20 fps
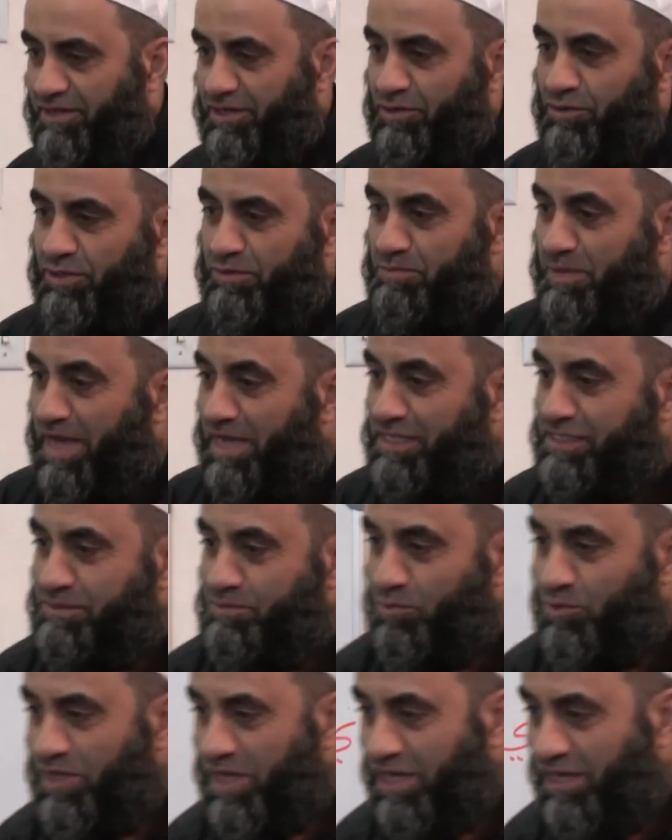Very good. Ma
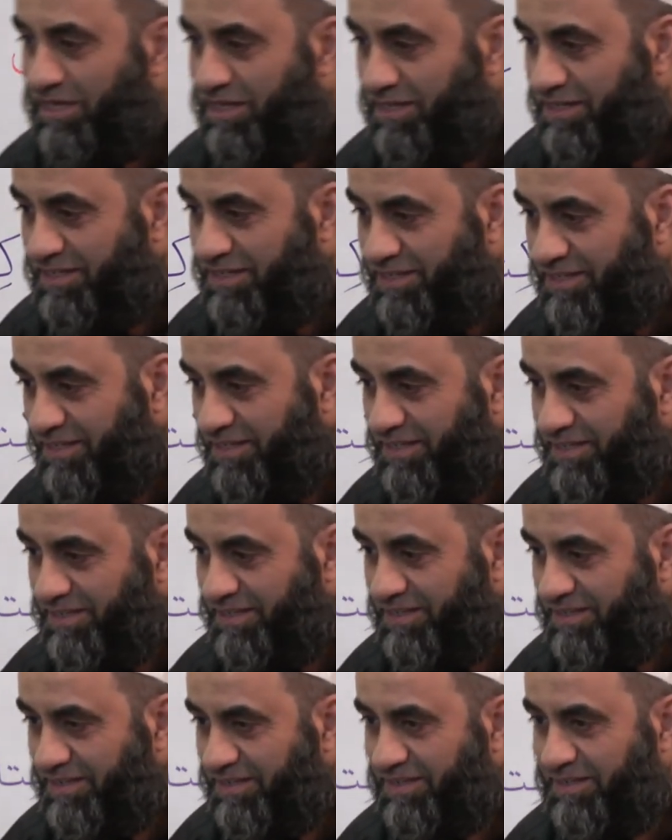ismuka?
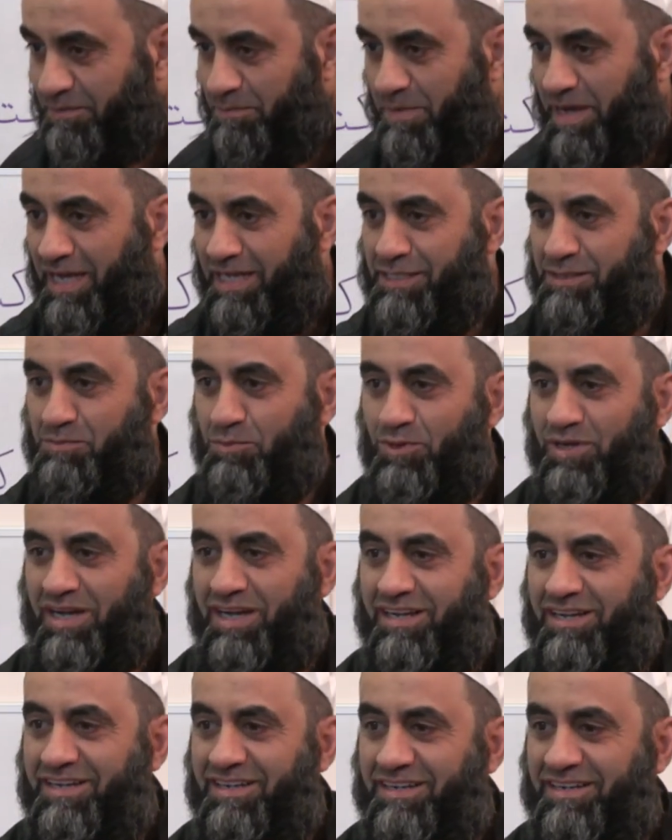Ma
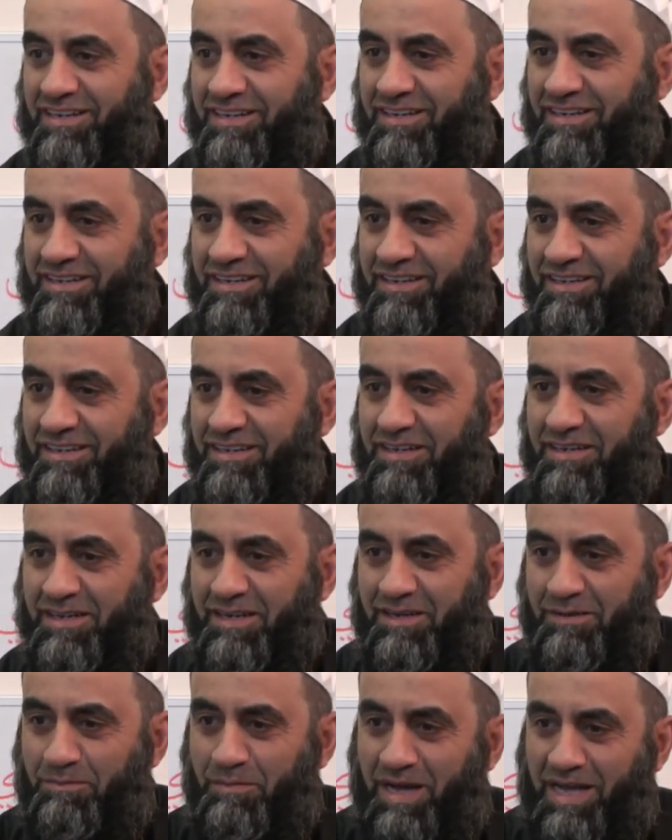ismuka?
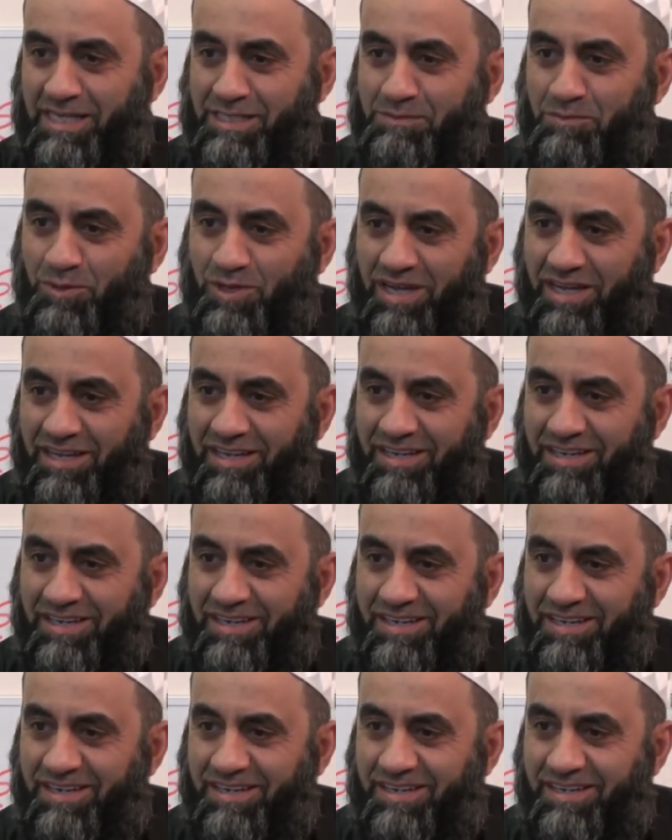Ma ismuka?
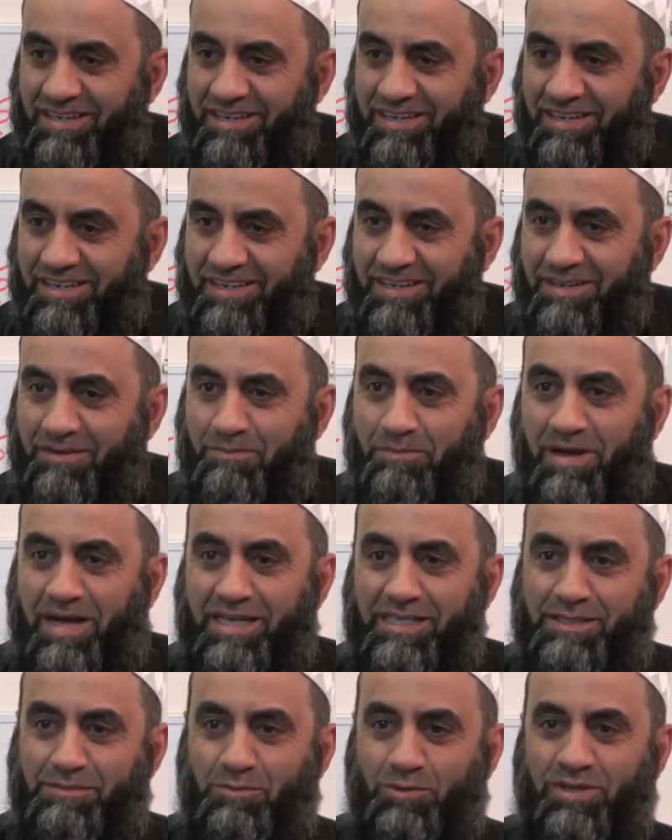Ma
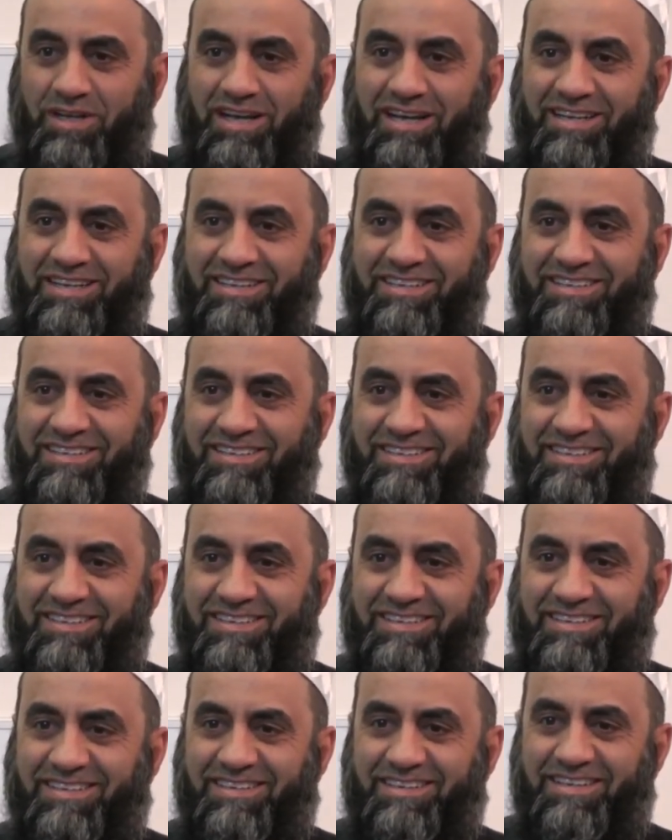ismuka?
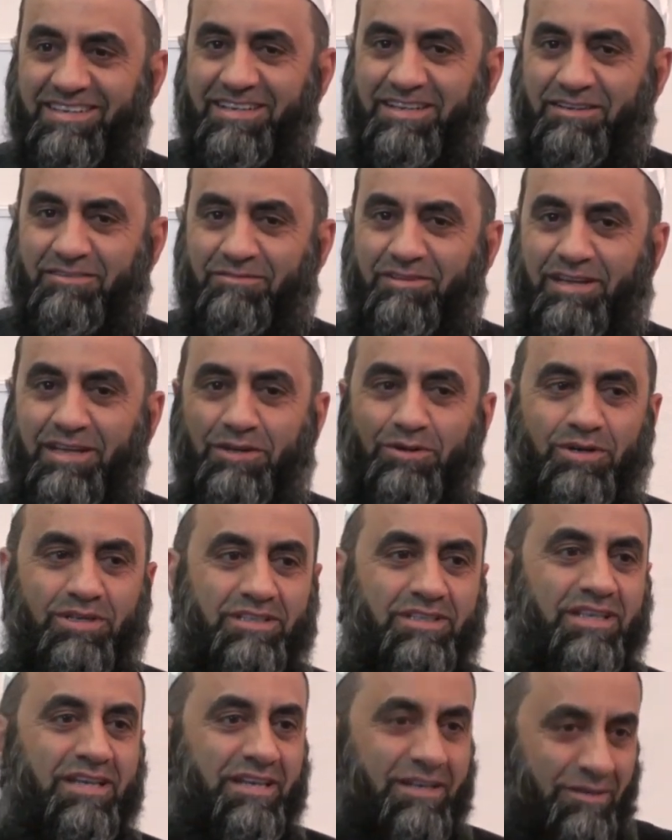Very
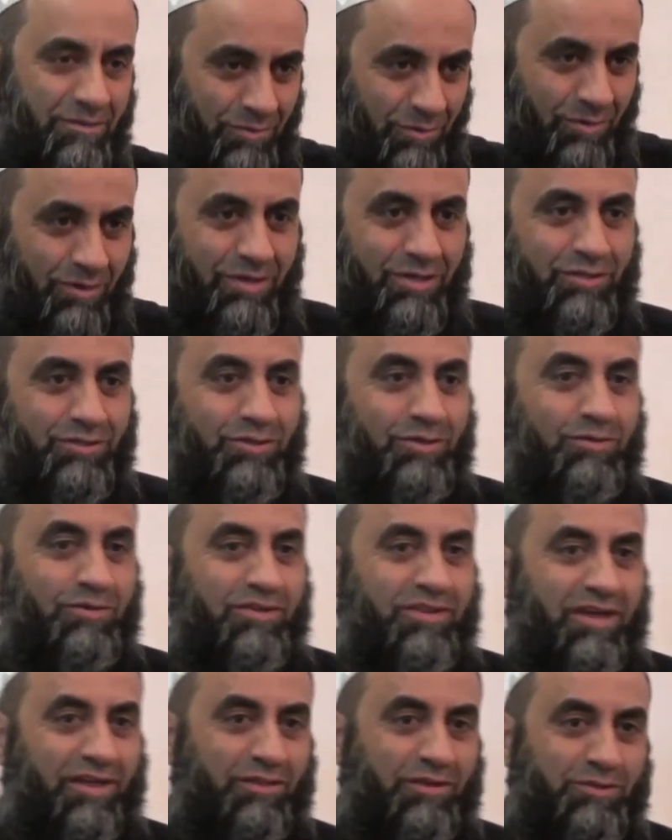good. We will continue
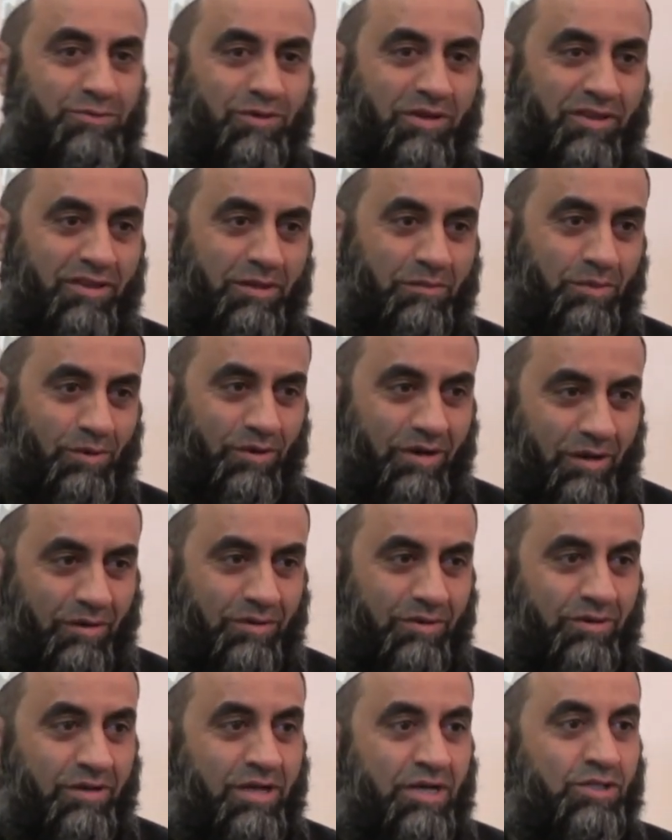with the others with another
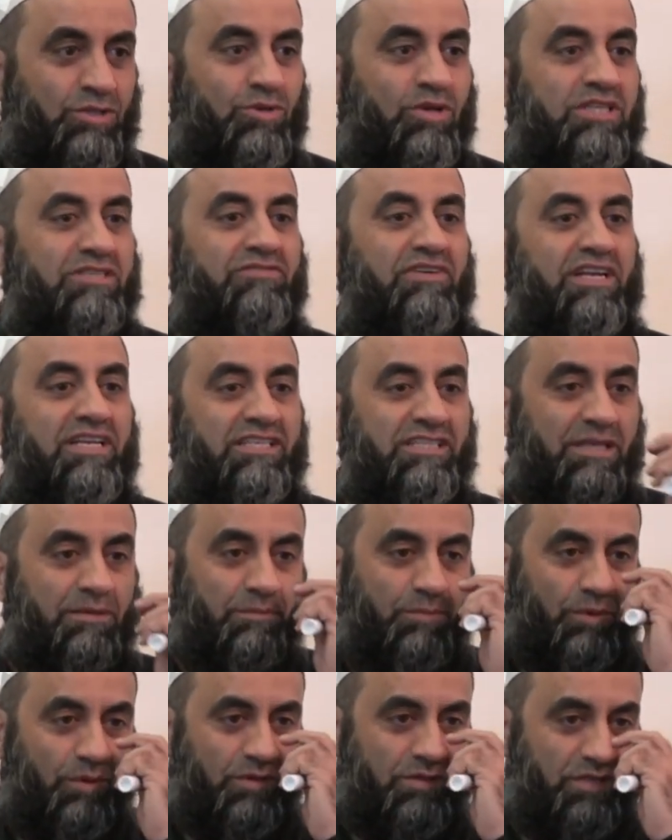pronoun. So it's very
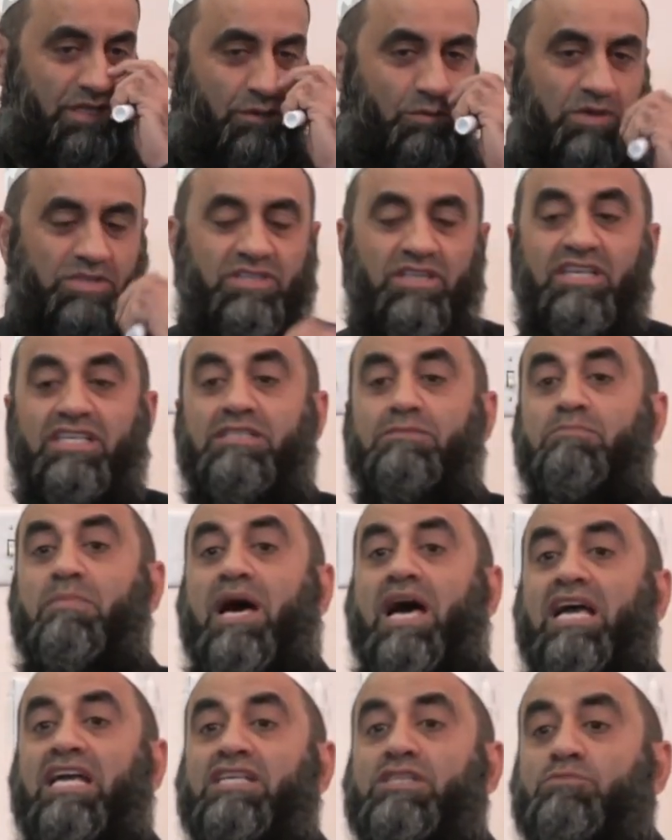simple. The question is
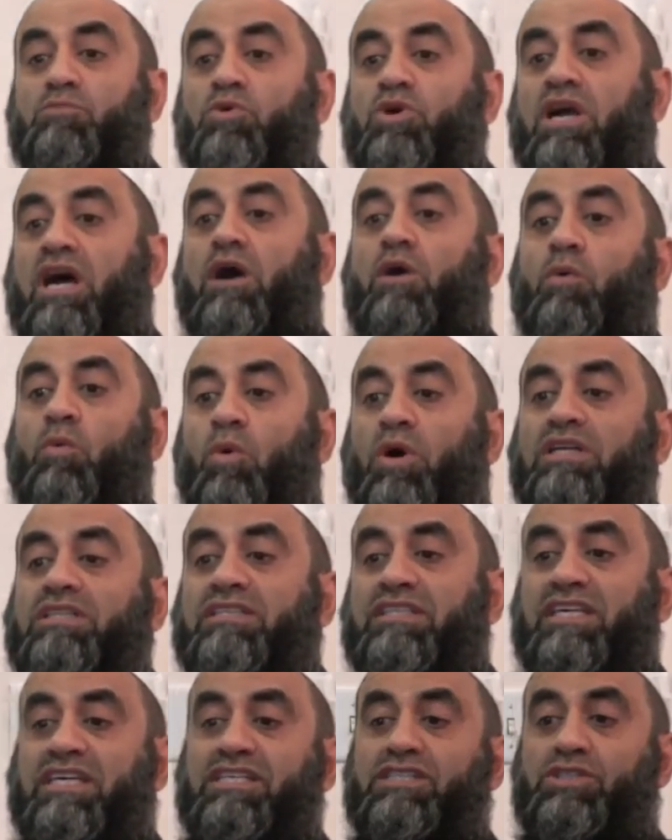ma ismuka?
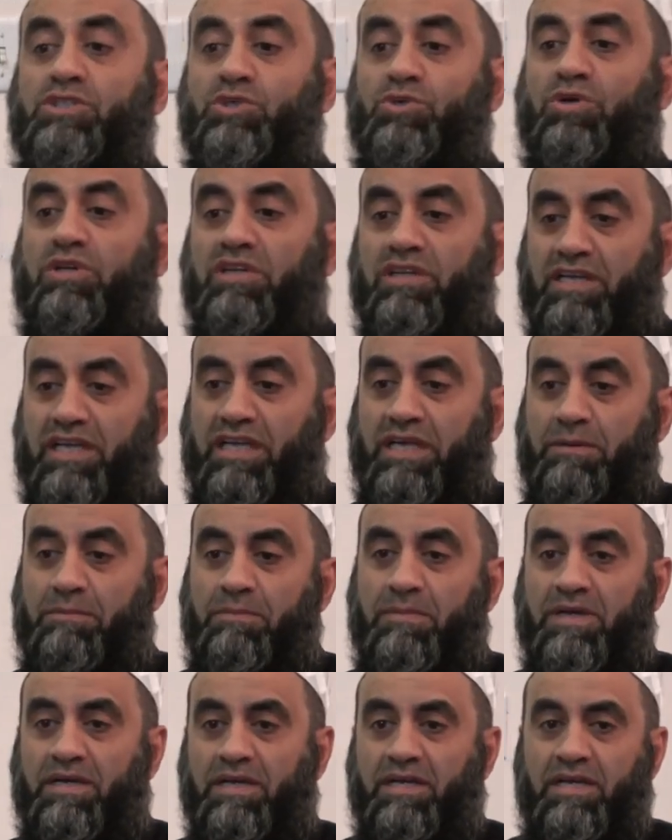What is your
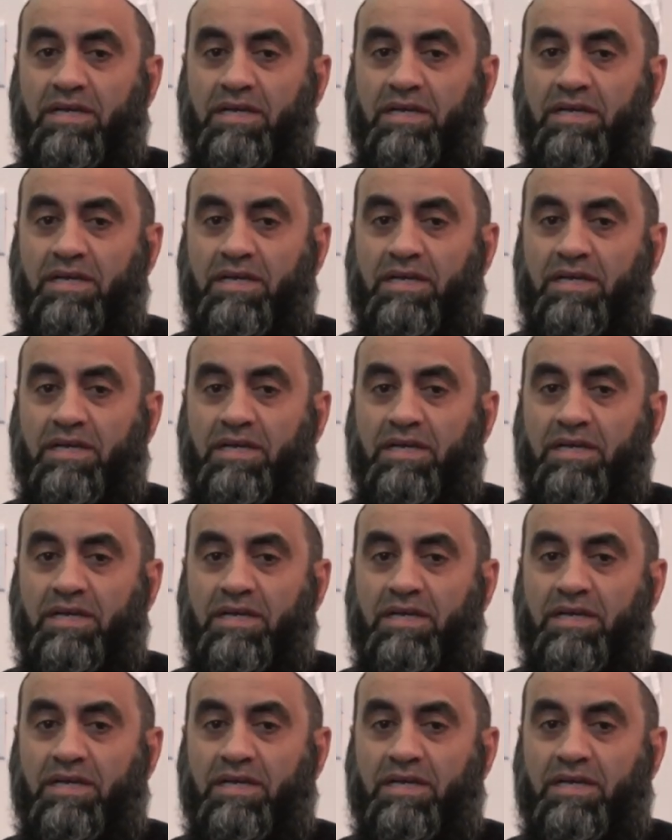name?